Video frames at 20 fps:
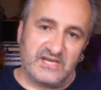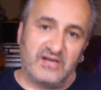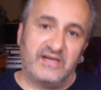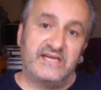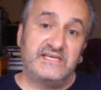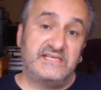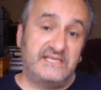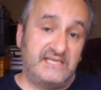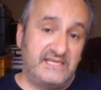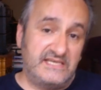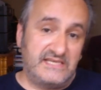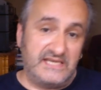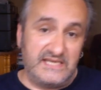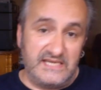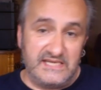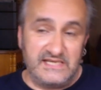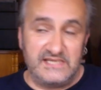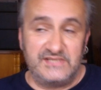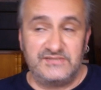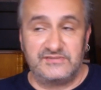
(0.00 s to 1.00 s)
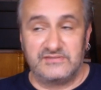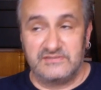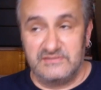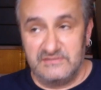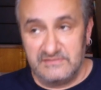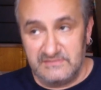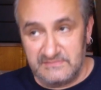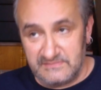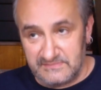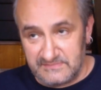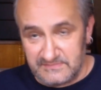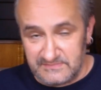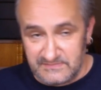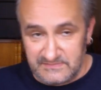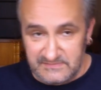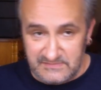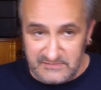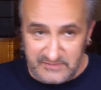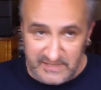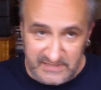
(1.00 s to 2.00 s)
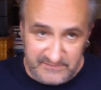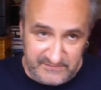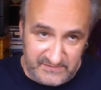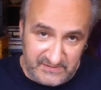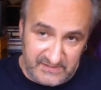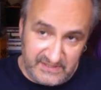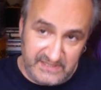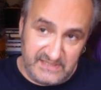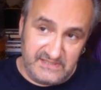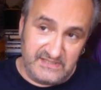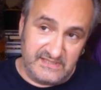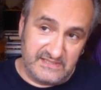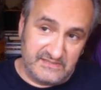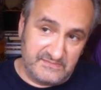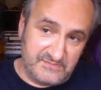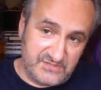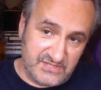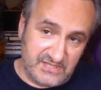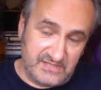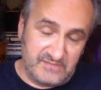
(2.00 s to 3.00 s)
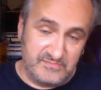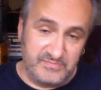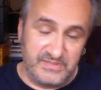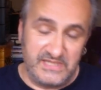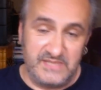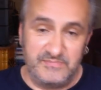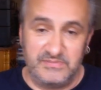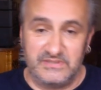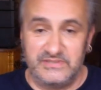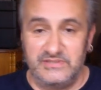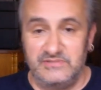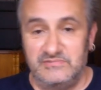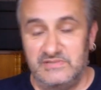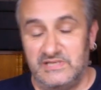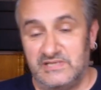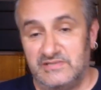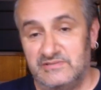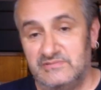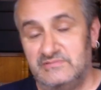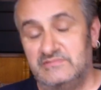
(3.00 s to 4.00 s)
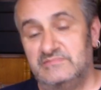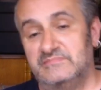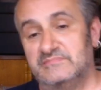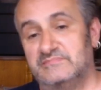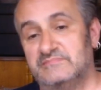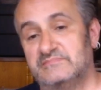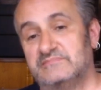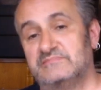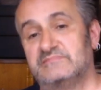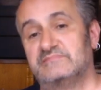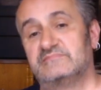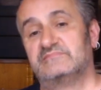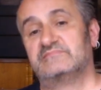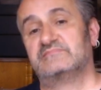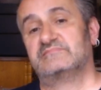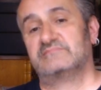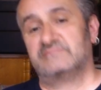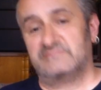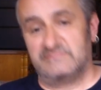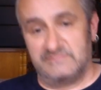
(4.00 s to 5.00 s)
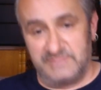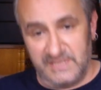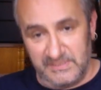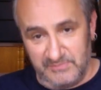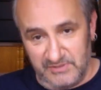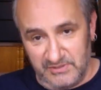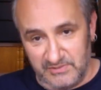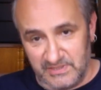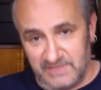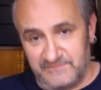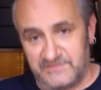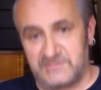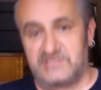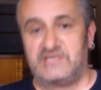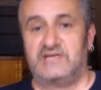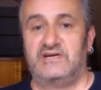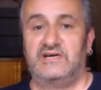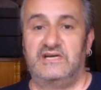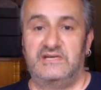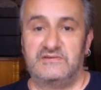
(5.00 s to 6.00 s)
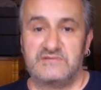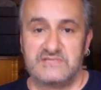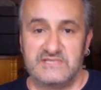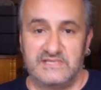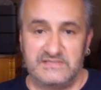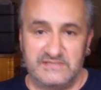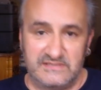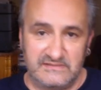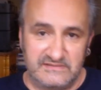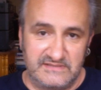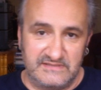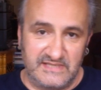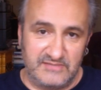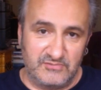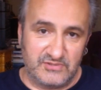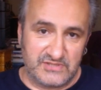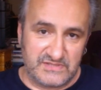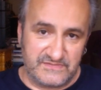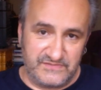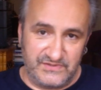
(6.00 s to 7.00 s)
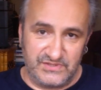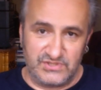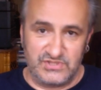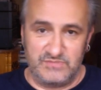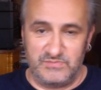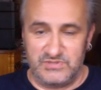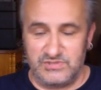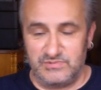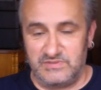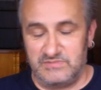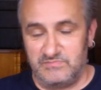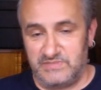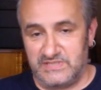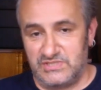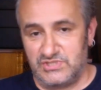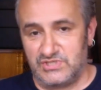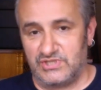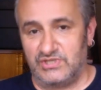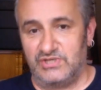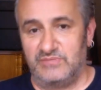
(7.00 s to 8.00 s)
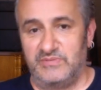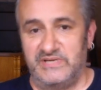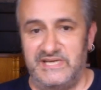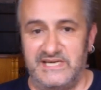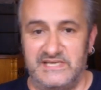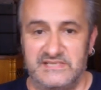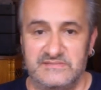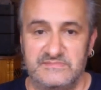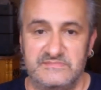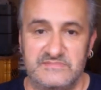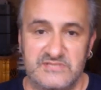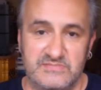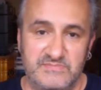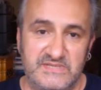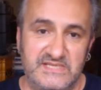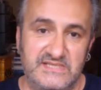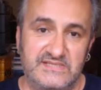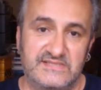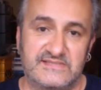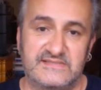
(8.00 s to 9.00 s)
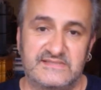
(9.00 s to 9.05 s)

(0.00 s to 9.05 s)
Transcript: I did hear through grapevine, you know, certain people who know people who work for Sky who said that there was friction between Ben Shalom and Adam Smith,